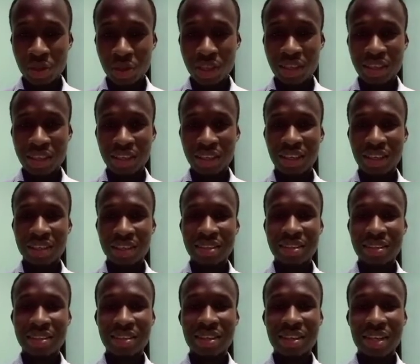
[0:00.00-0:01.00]
Yes,
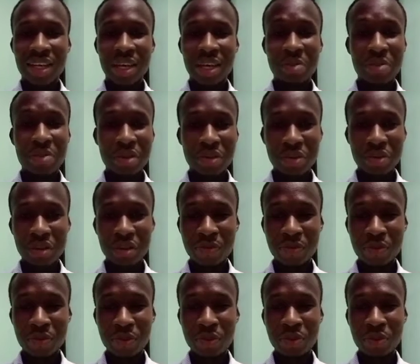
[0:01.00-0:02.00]
I'm very
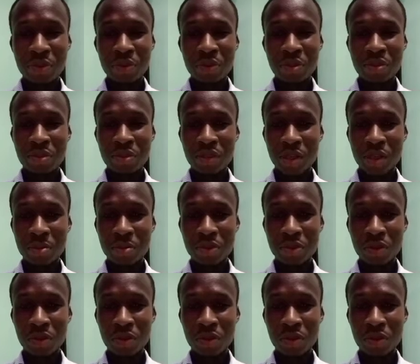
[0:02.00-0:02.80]
grateful to come to your home.